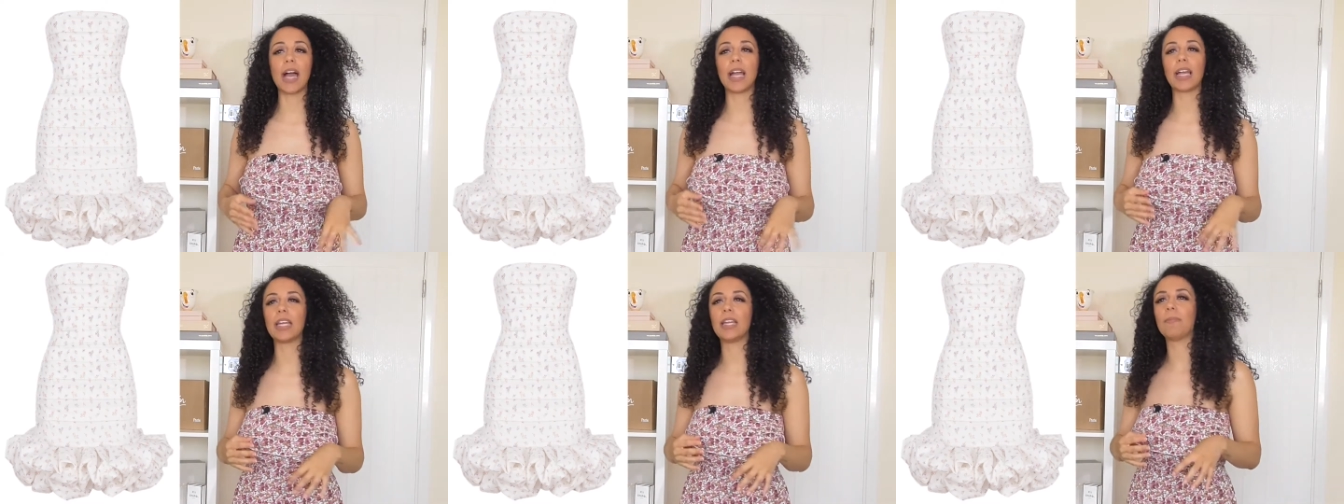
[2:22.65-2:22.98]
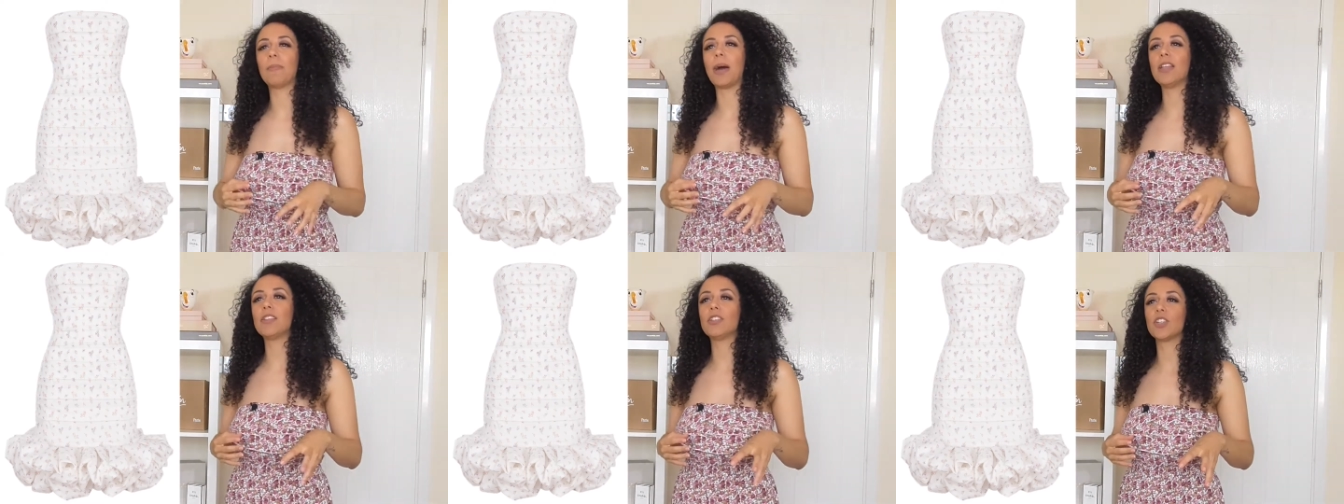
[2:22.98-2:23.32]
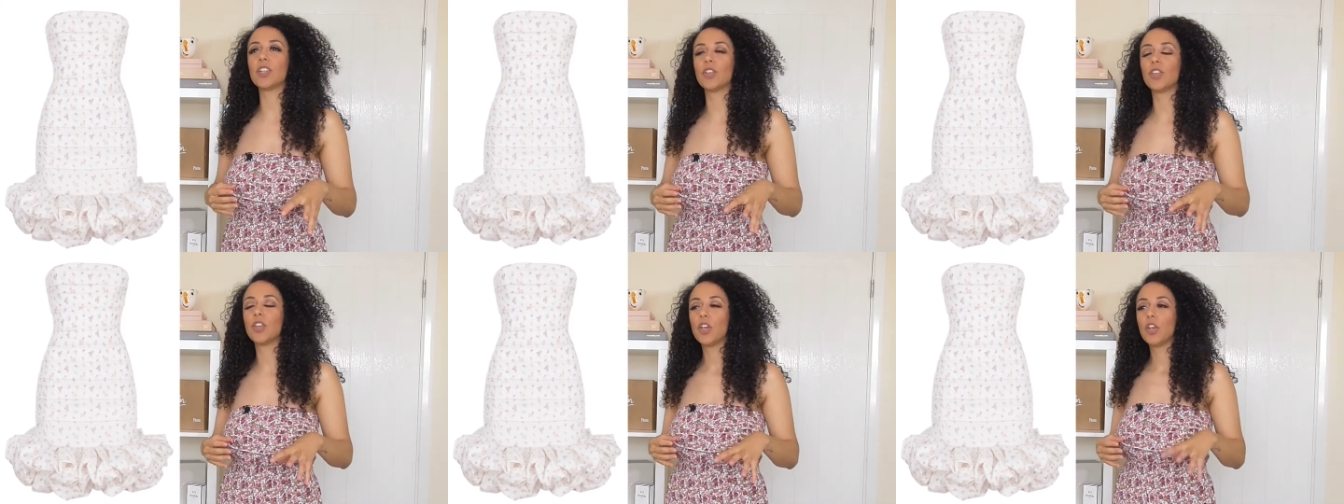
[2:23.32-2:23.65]
I can
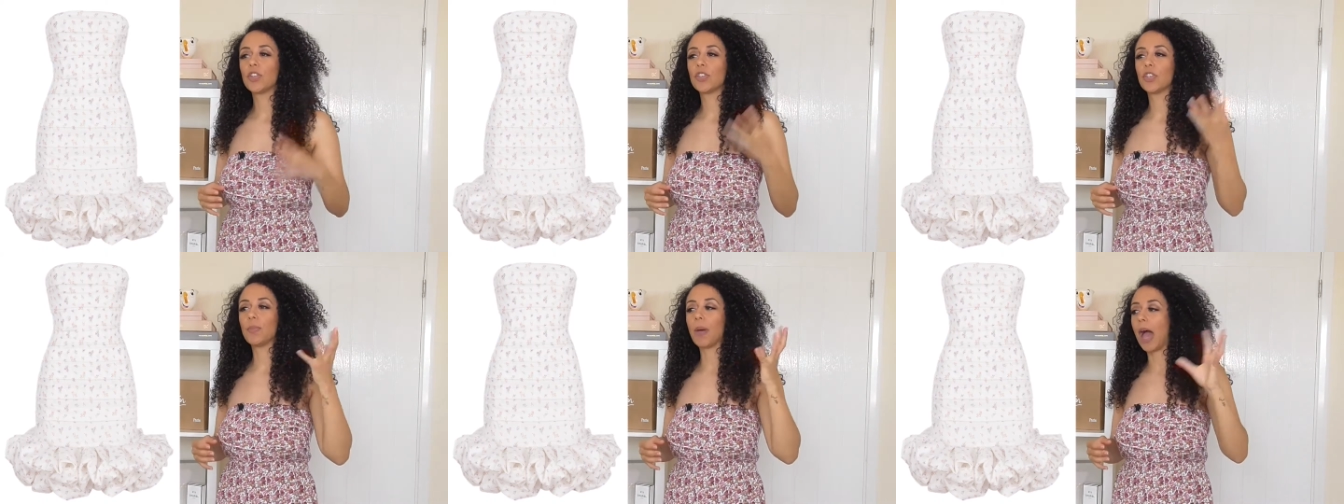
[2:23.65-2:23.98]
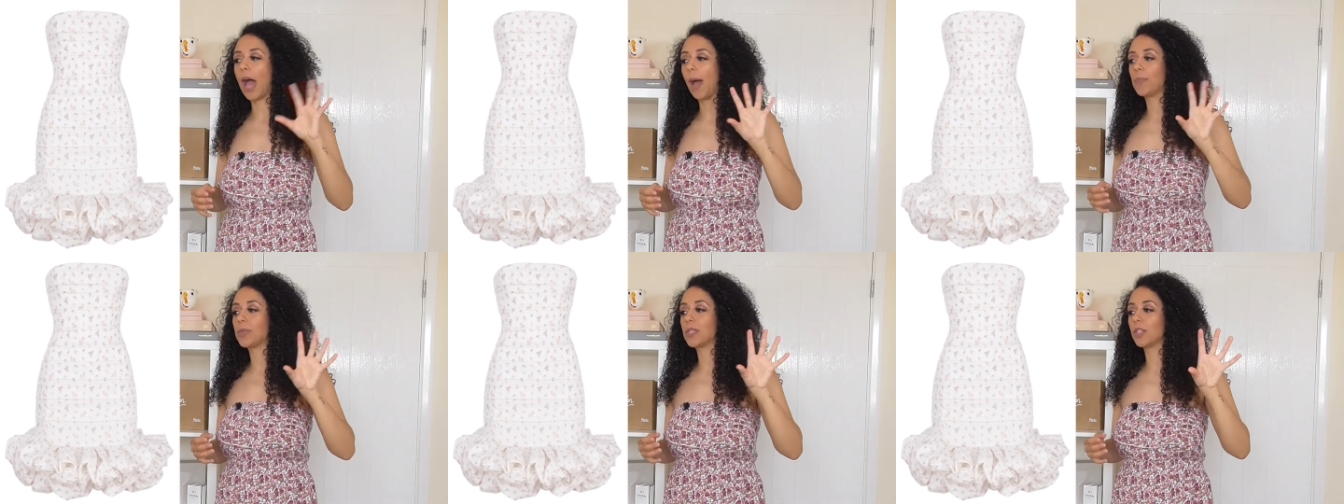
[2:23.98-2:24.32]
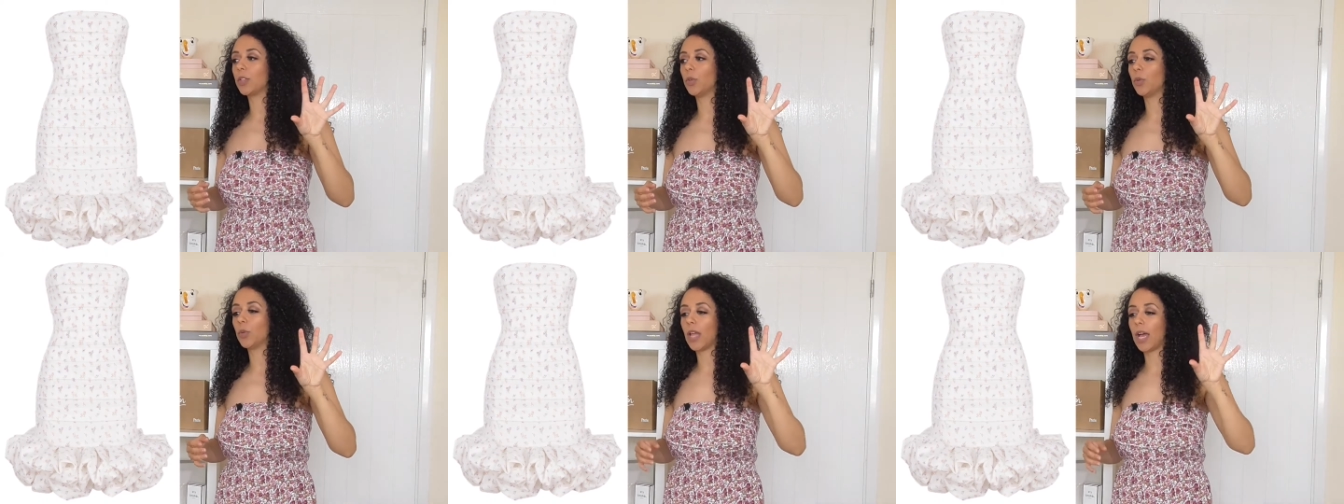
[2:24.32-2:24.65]
imagine some
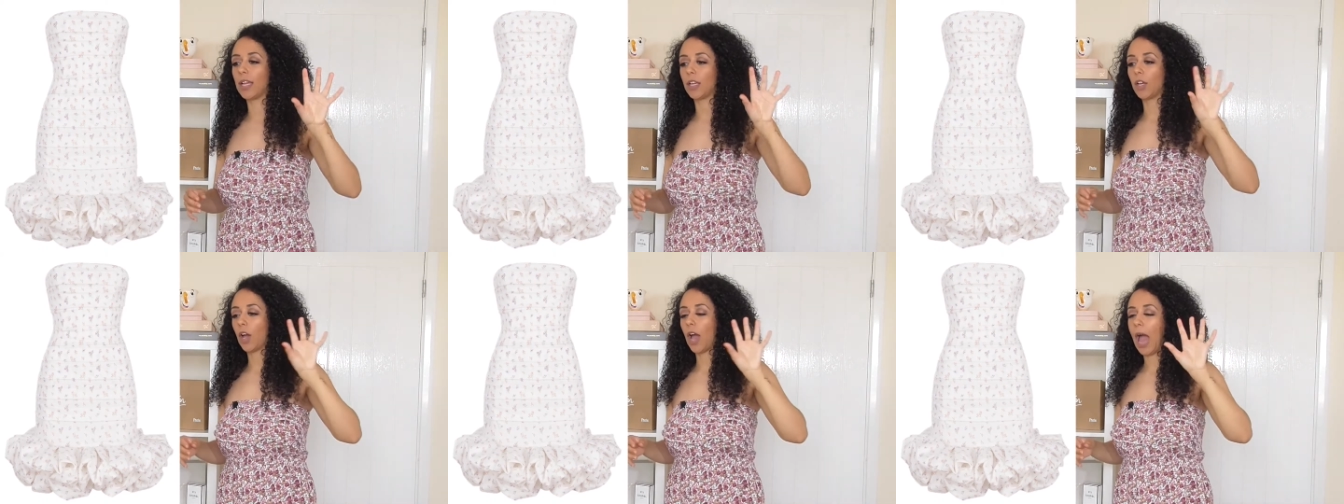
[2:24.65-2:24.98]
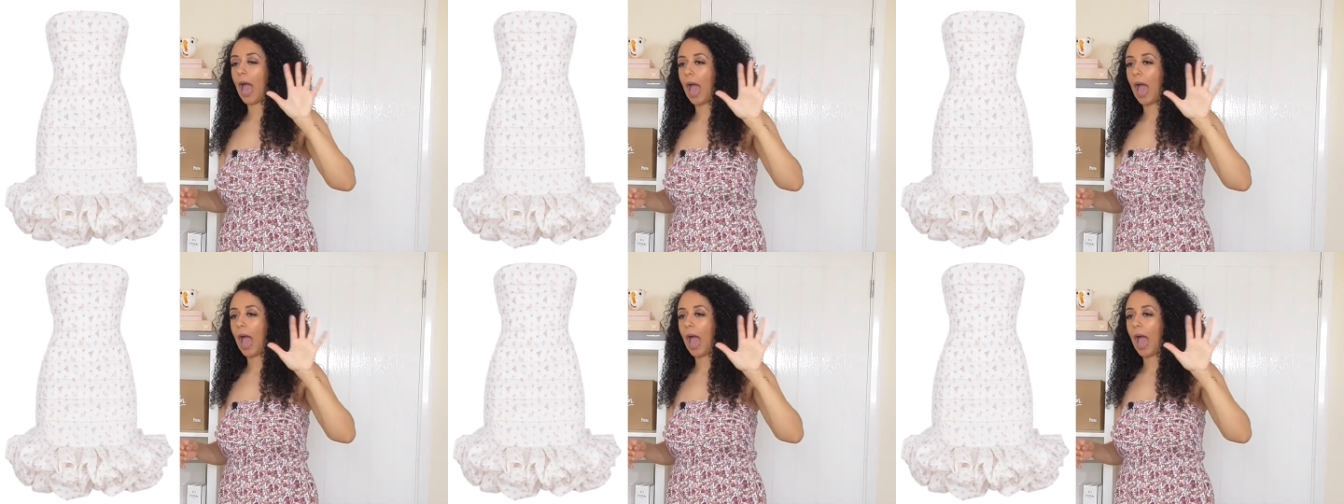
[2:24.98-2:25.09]
absolute like